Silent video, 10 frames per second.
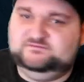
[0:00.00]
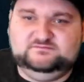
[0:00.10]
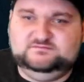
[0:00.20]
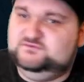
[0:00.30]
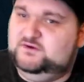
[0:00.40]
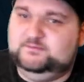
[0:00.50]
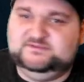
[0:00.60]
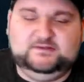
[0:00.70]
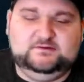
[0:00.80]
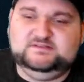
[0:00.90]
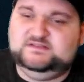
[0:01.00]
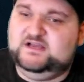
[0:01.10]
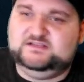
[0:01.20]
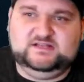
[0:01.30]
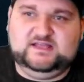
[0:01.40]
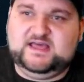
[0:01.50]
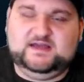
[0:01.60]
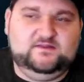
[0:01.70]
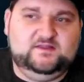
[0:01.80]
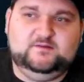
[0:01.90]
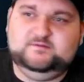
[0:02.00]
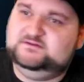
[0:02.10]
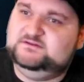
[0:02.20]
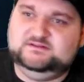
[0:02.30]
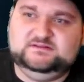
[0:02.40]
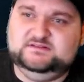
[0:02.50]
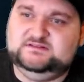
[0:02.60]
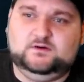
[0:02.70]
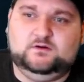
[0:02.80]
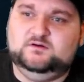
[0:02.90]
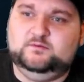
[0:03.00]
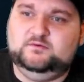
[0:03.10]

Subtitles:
Realmstone is gushing out of them. It's horrible.